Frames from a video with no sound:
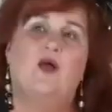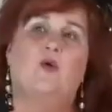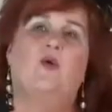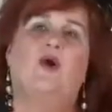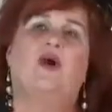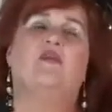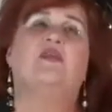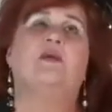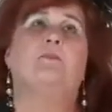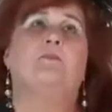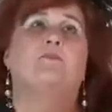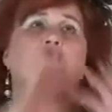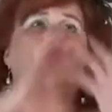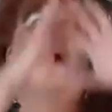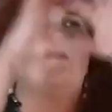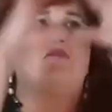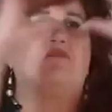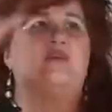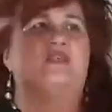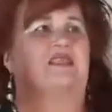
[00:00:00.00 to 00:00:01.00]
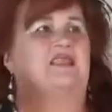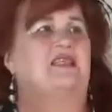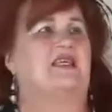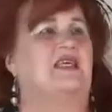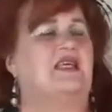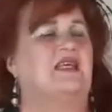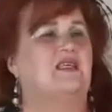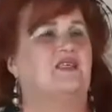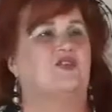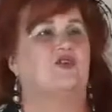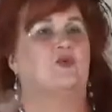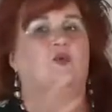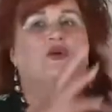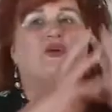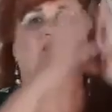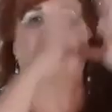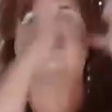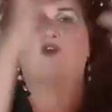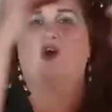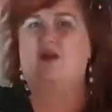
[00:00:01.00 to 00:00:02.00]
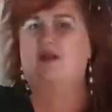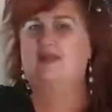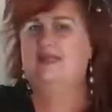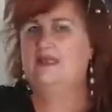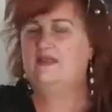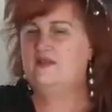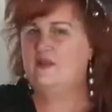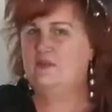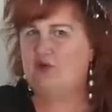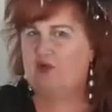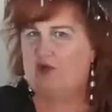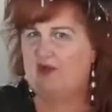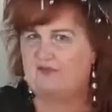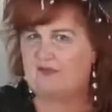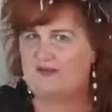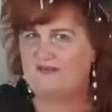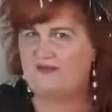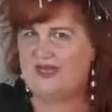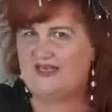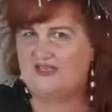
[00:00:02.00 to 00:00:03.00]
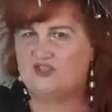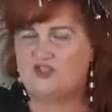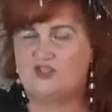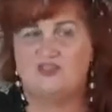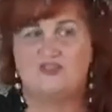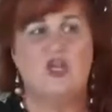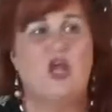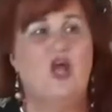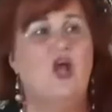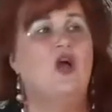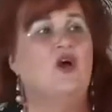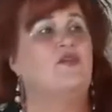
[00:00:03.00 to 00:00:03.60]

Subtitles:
Well, the prophecy is the word of God in the book of Revelations.